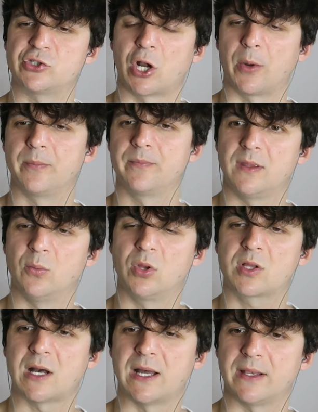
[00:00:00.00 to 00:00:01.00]
sharp. It
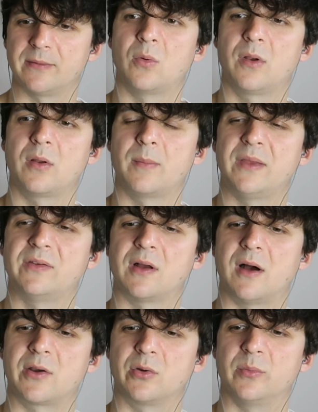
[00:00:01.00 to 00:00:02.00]
will cut. What amazing
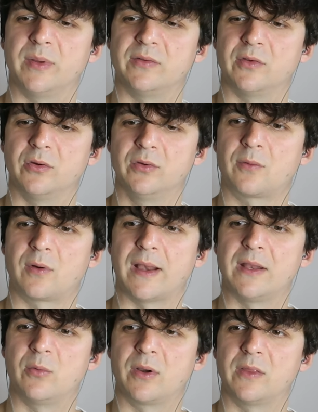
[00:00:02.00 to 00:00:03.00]
honor it would be, too, for
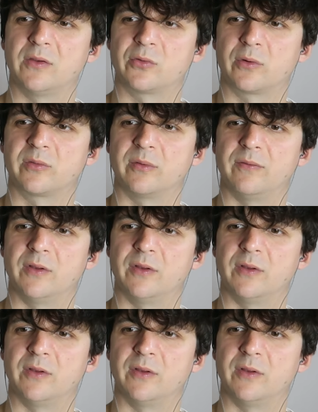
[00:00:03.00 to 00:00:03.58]
any one of these Swordsmith